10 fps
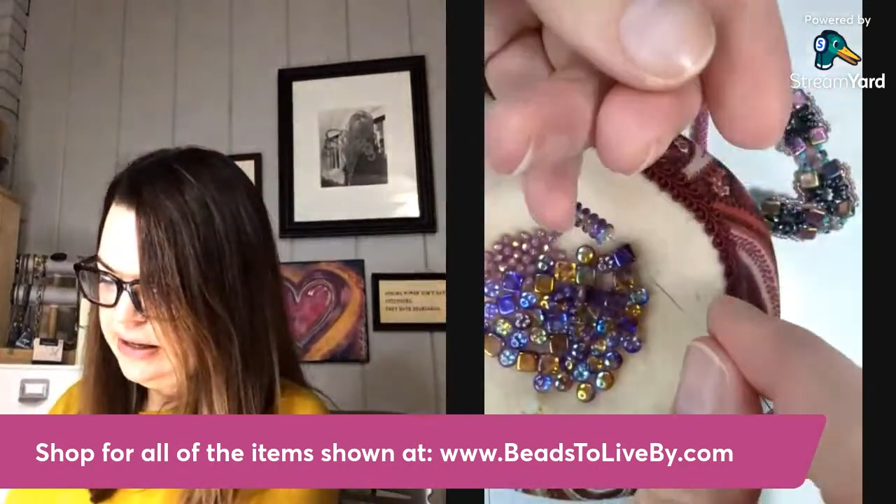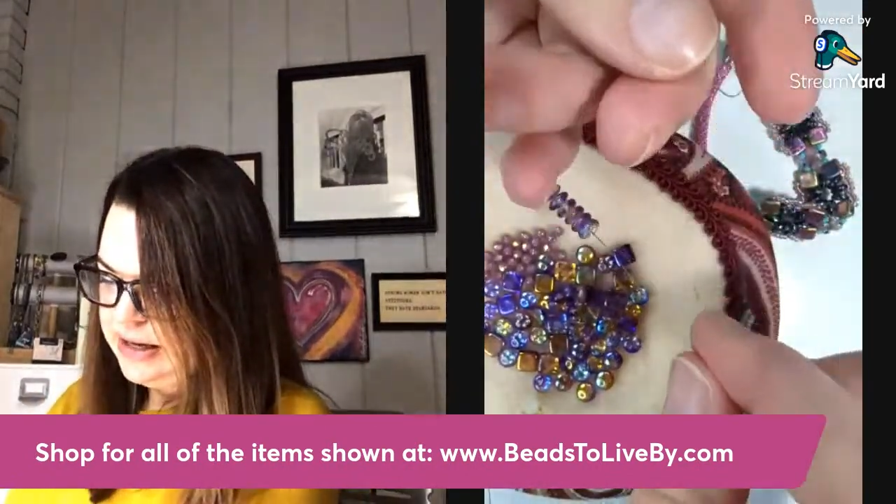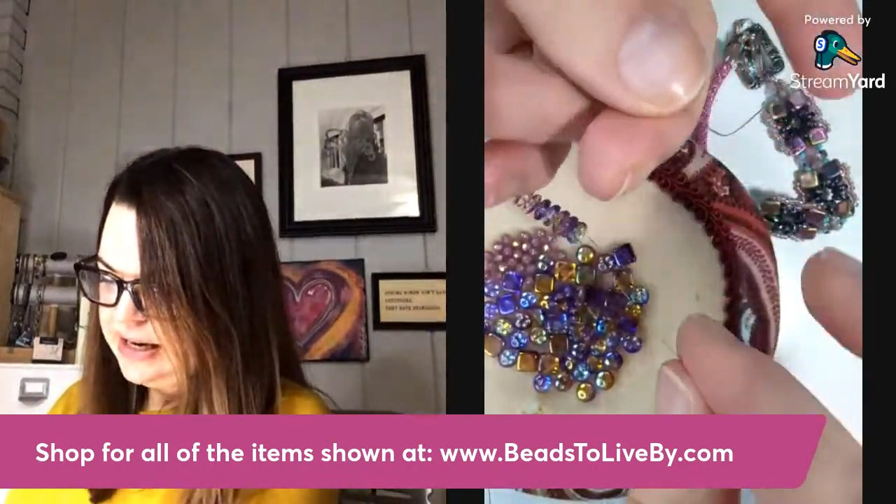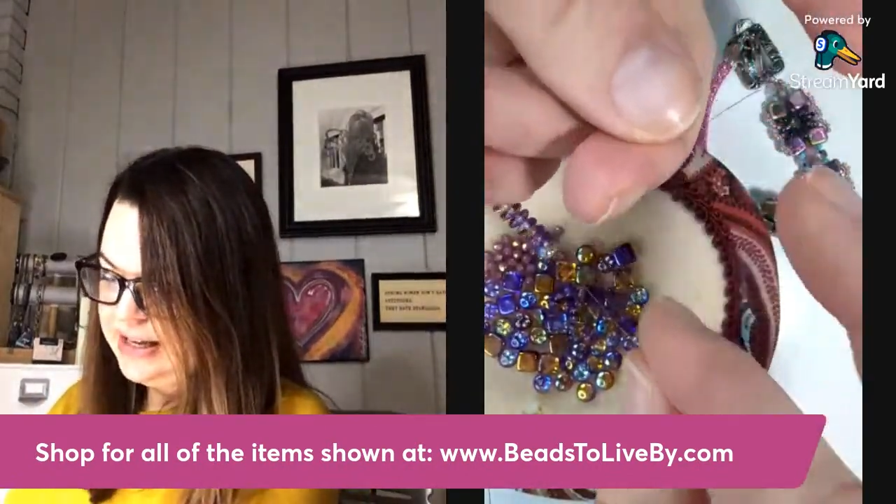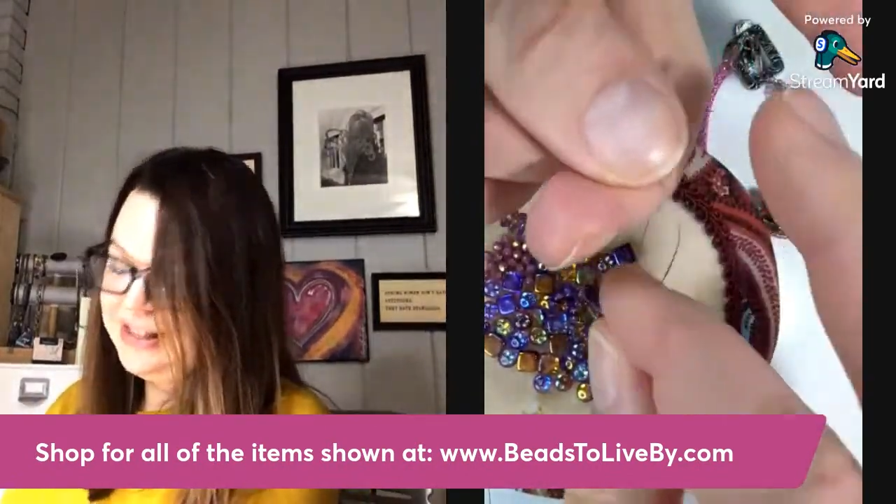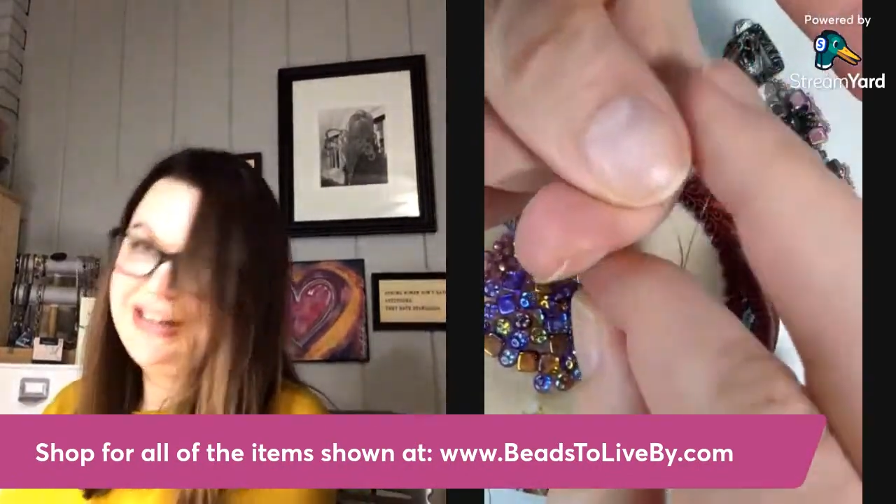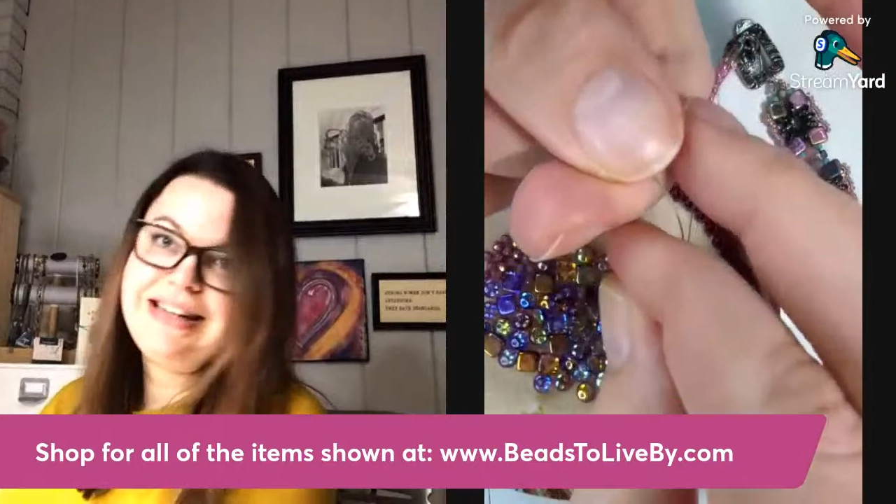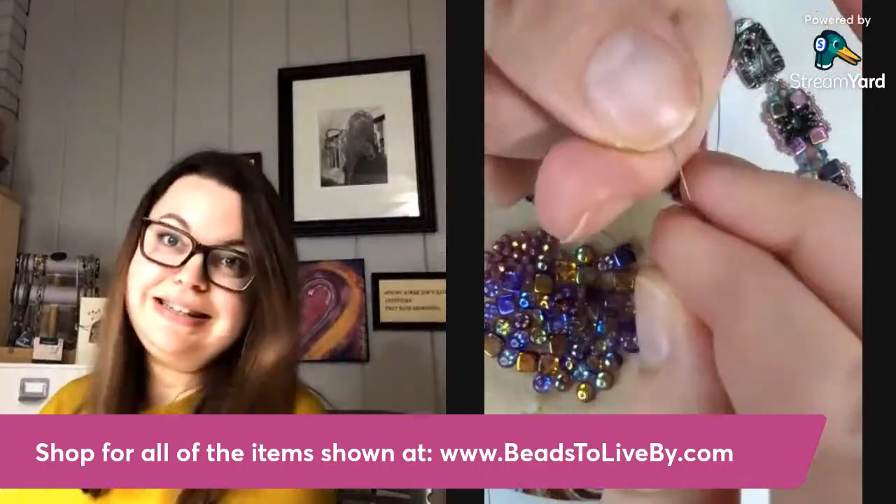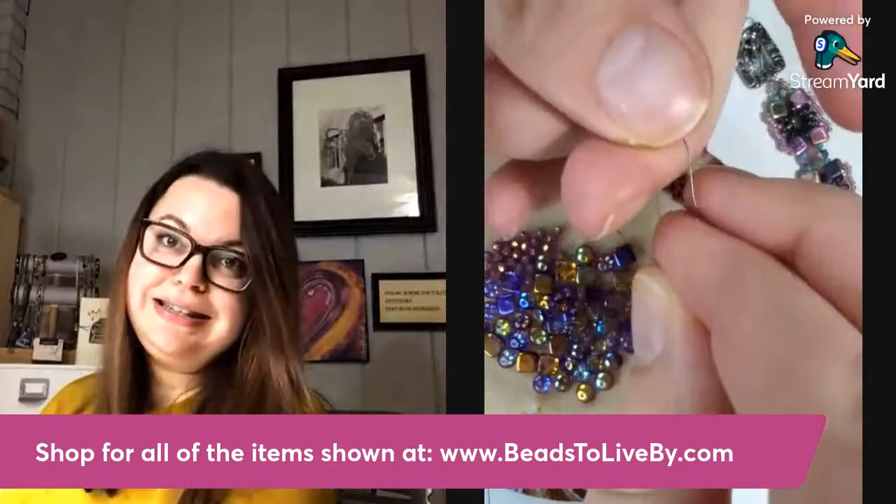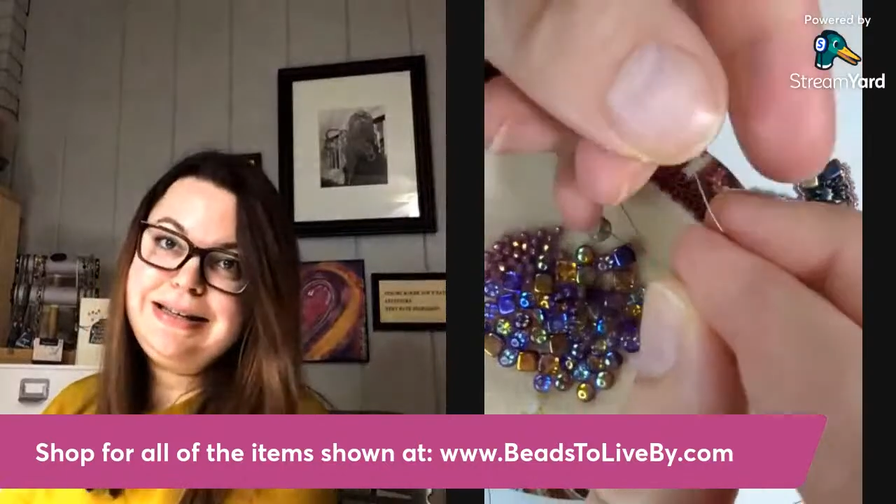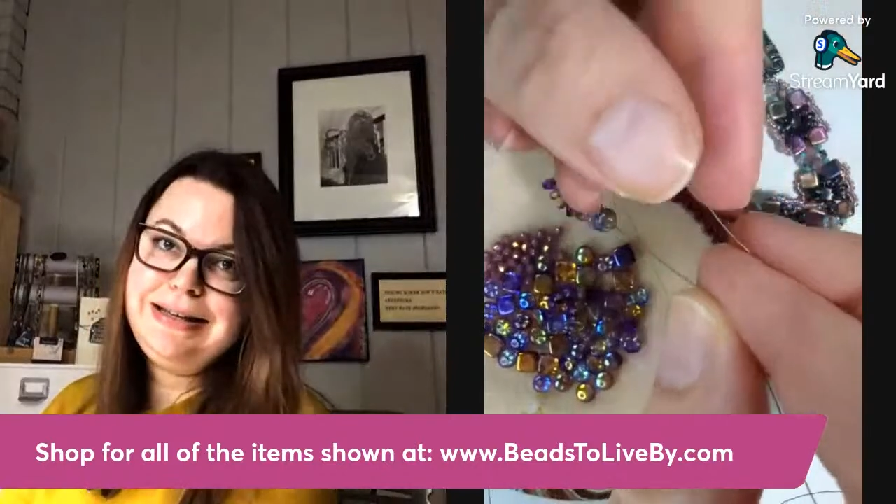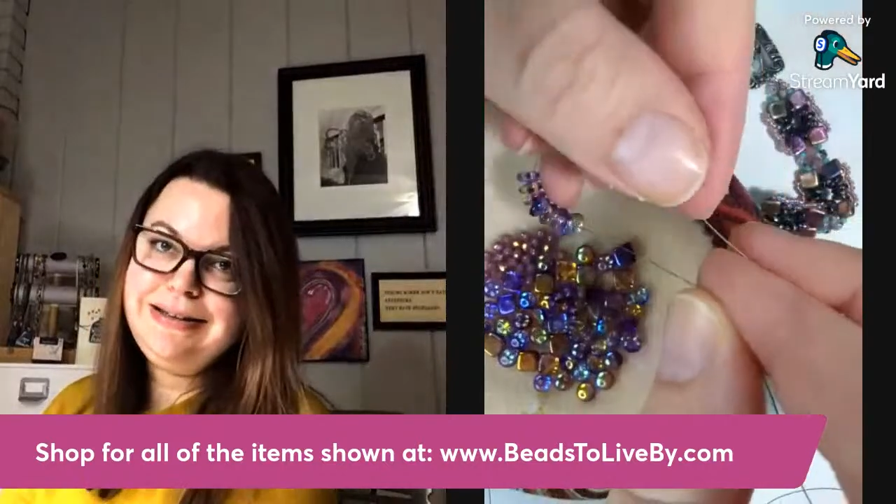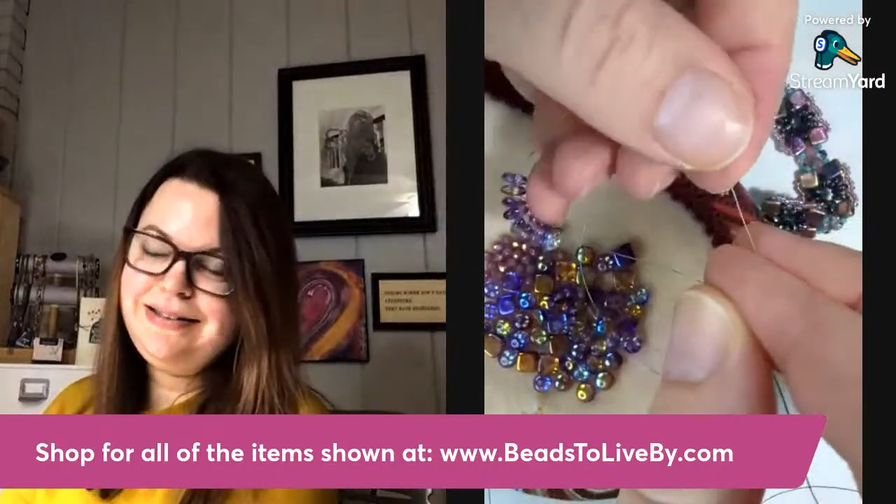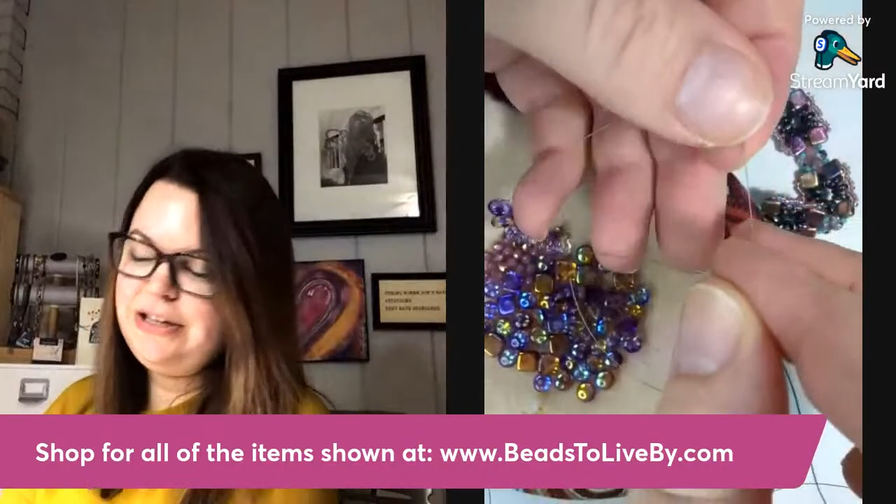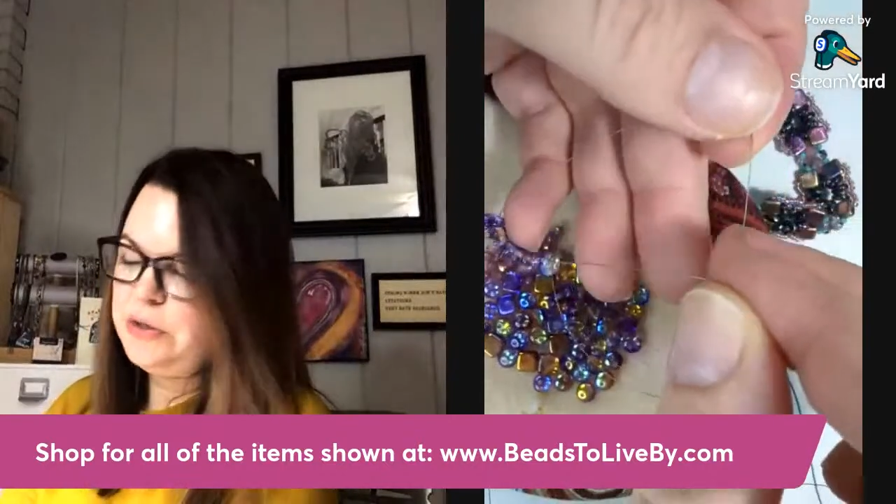anything
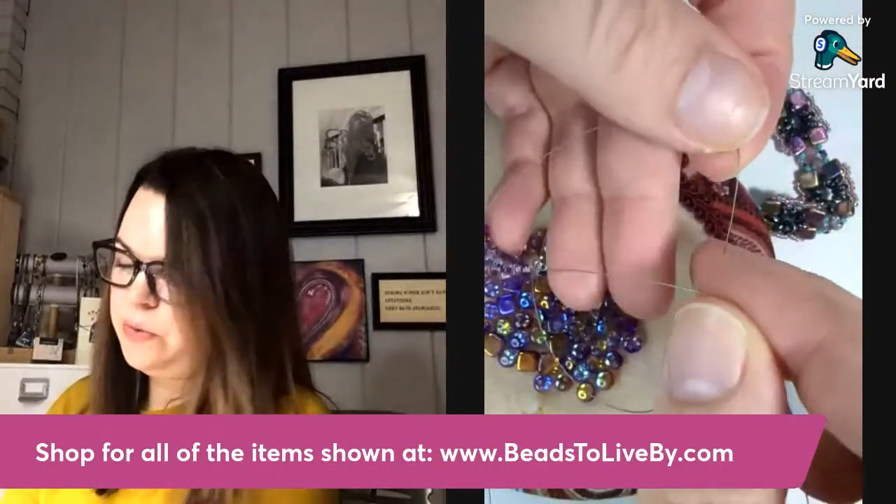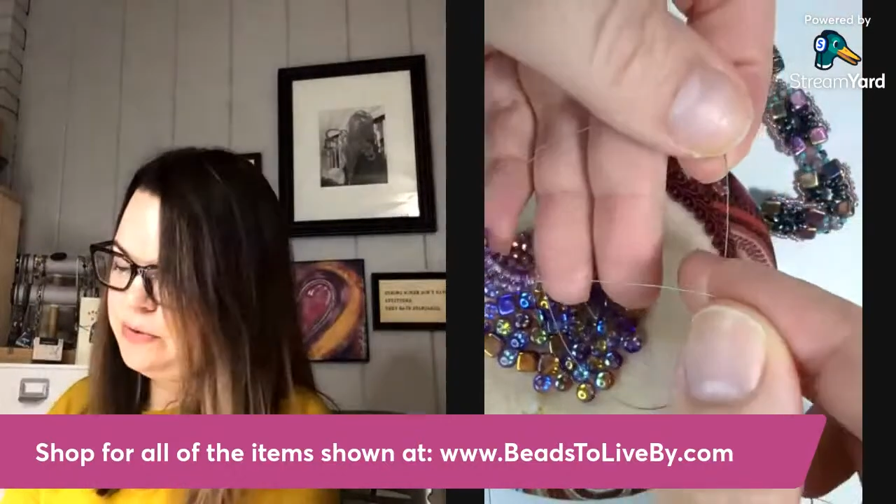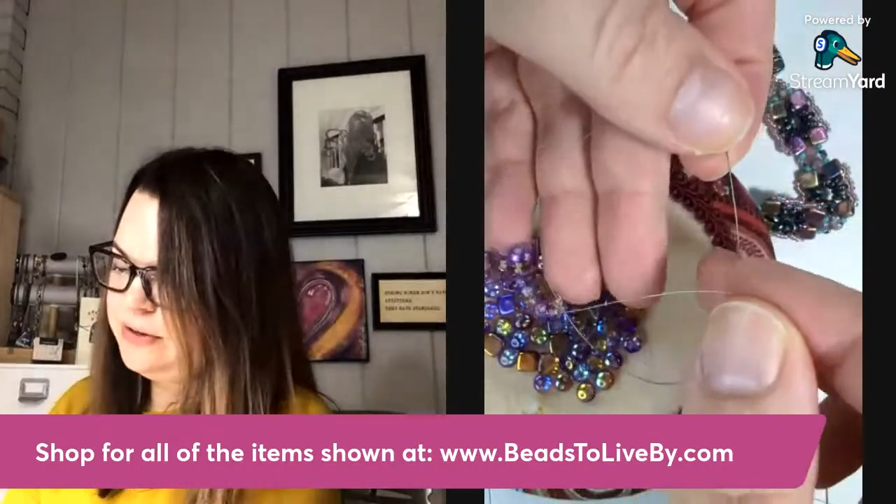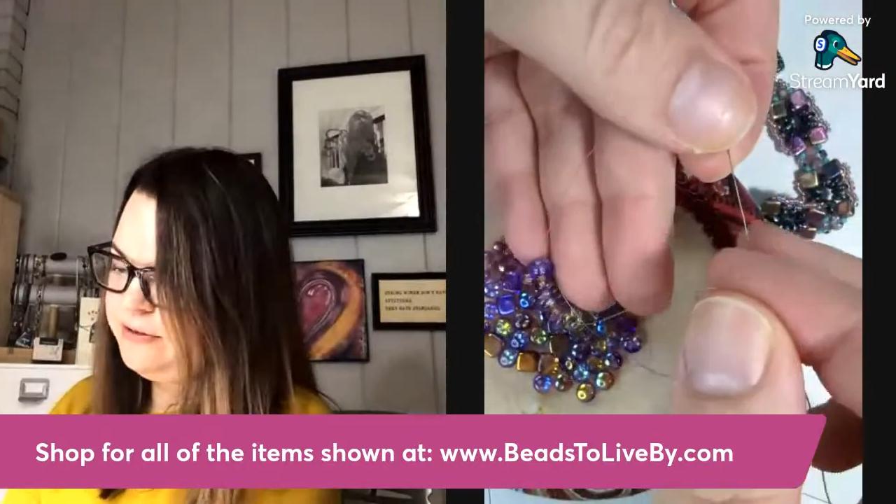to,